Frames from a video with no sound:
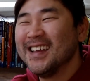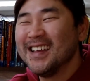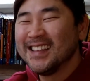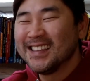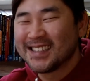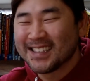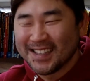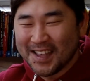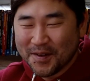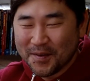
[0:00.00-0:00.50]

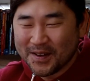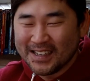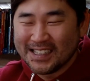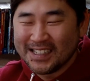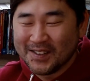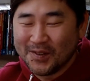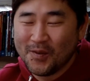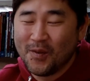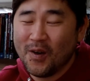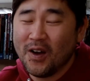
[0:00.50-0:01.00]

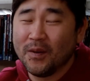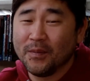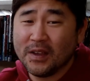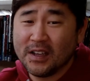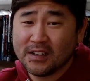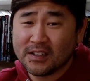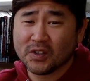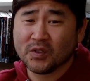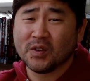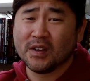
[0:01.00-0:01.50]
celebrities you want
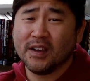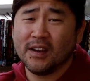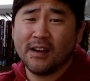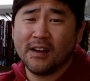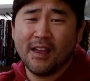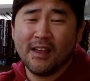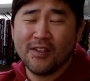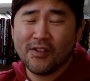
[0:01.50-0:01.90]
me to read,